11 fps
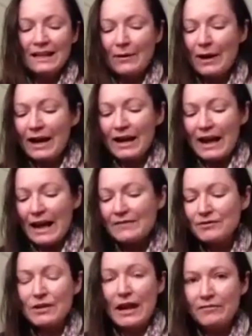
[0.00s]
Now
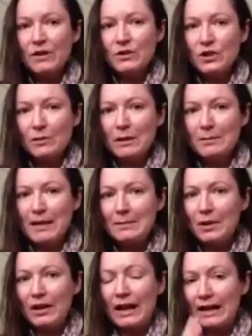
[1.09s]
I follow so many
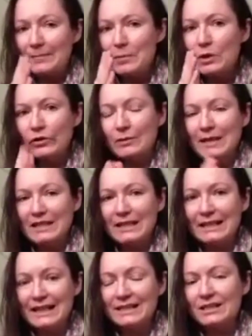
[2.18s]
people, I put them into
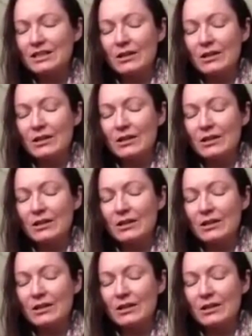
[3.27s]
lists,